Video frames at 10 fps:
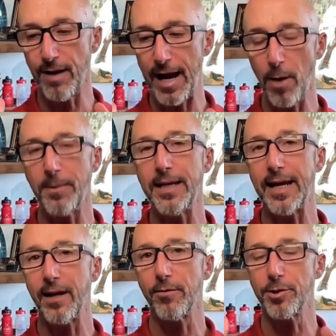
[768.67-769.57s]
how many
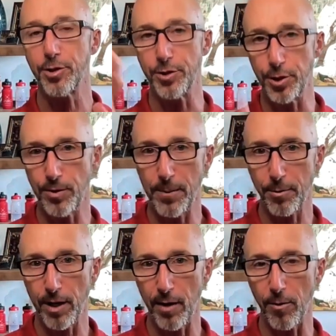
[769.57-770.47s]
calories should you eat
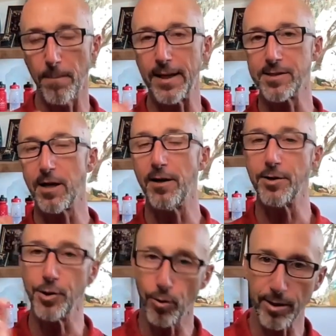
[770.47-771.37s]
per hour based on
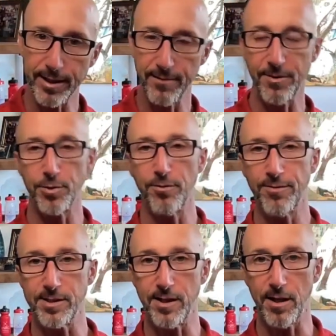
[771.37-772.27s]
your individual
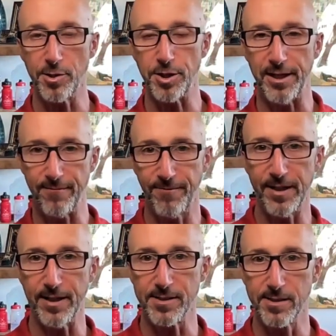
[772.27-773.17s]
physiology and
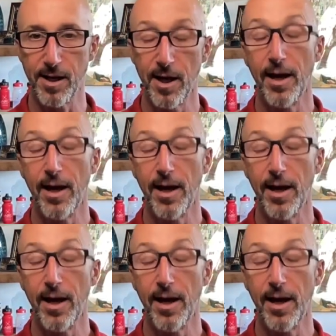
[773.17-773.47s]
fitness.